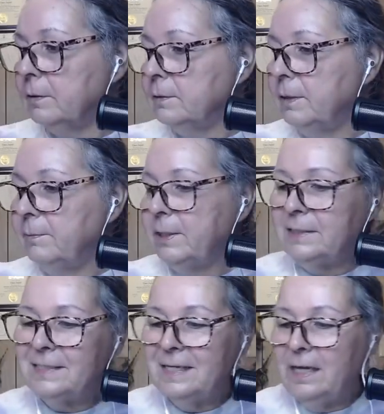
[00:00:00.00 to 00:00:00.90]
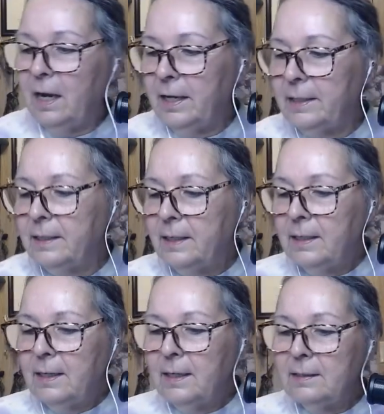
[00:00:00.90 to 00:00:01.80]
And come on and say hi.
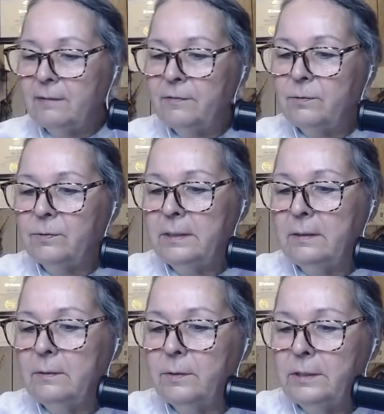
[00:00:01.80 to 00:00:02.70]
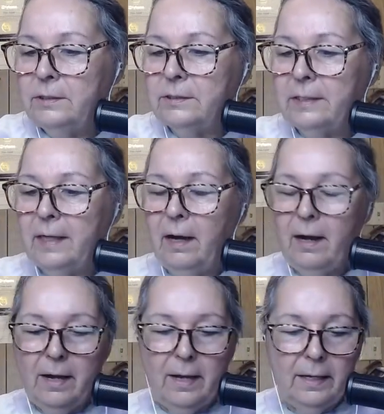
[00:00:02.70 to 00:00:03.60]
I love it when you say
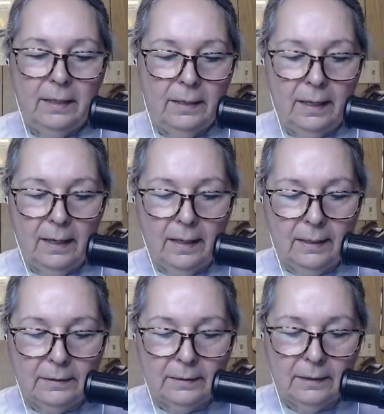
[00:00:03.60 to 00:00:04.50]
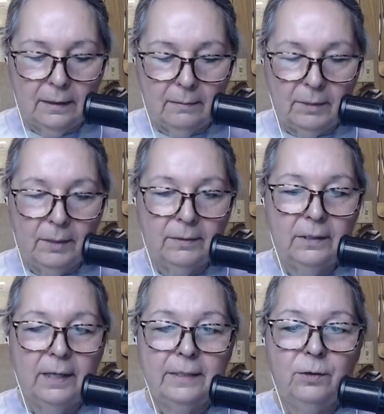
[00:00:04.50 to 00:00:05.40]
hi, and
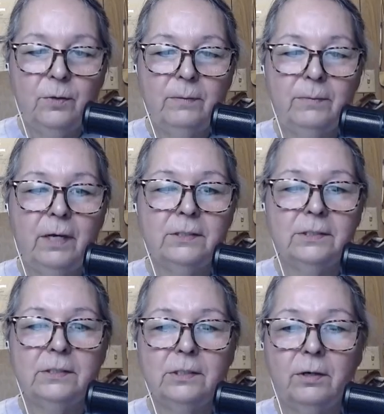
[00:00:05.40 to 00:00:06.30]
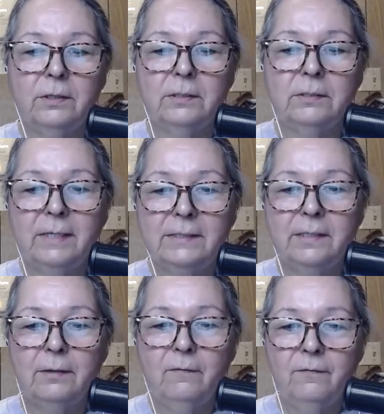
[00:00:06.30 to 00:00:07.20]
I know I'm not just talking to
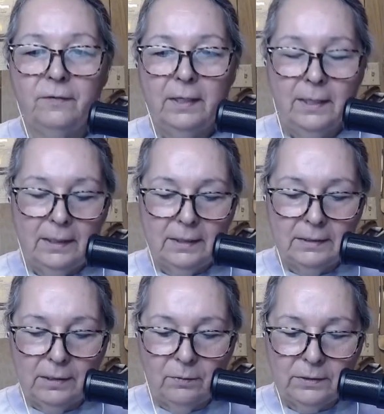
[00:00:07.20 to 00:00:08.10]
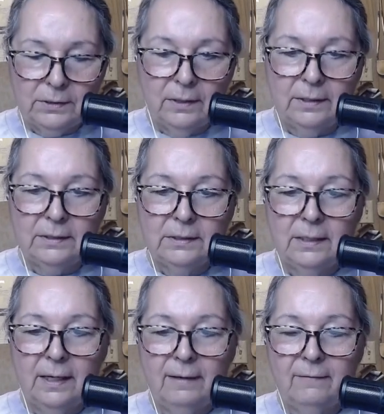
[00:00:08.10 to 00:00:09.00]
myself. It's always nice to
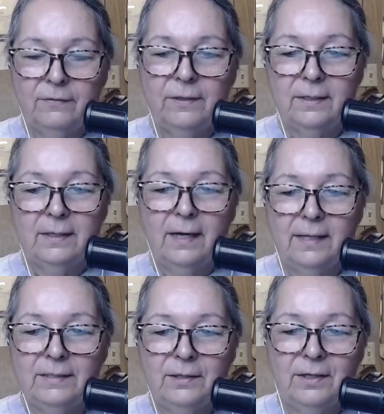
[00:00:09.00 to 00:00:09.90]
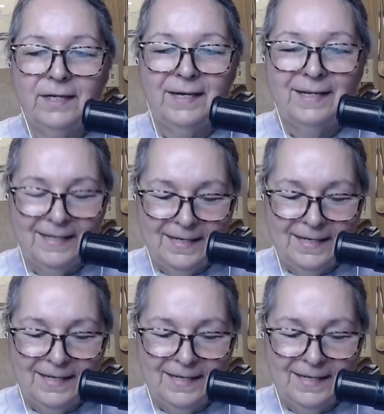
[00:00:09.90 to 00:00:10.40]
have hi, Tanya.